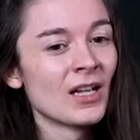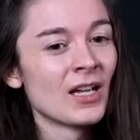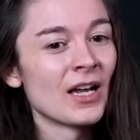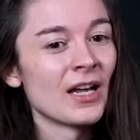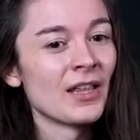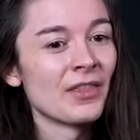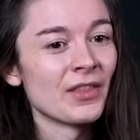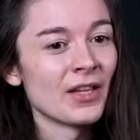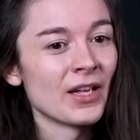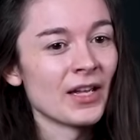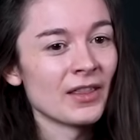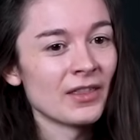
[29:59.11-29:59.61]

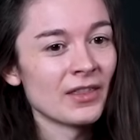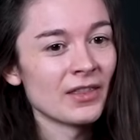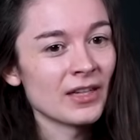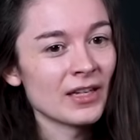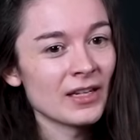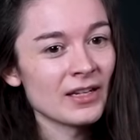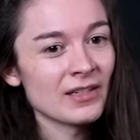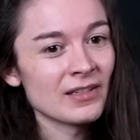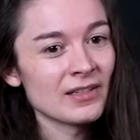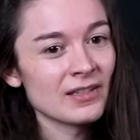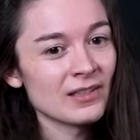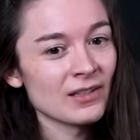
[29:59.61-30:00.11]
And then
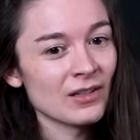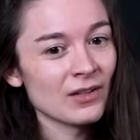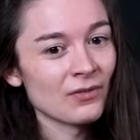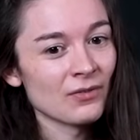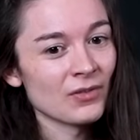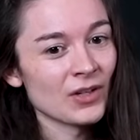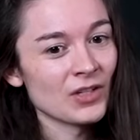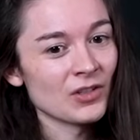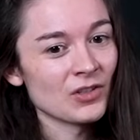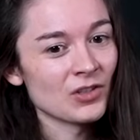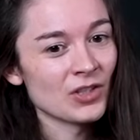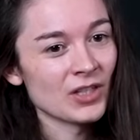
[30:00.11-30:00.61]
this
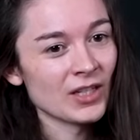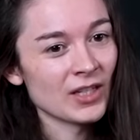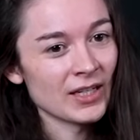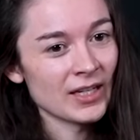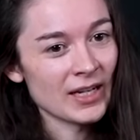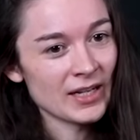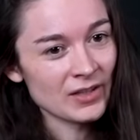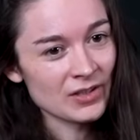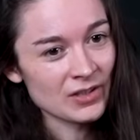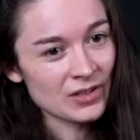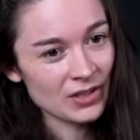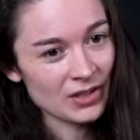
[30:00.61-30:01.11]
eventually
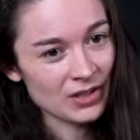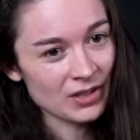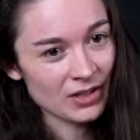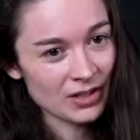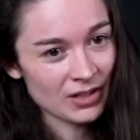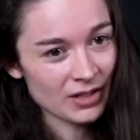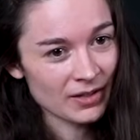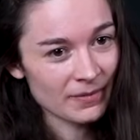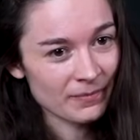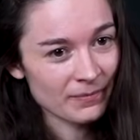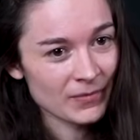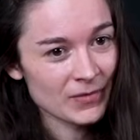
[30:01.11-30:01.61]
led to
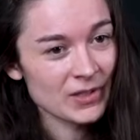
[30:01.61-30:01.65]
the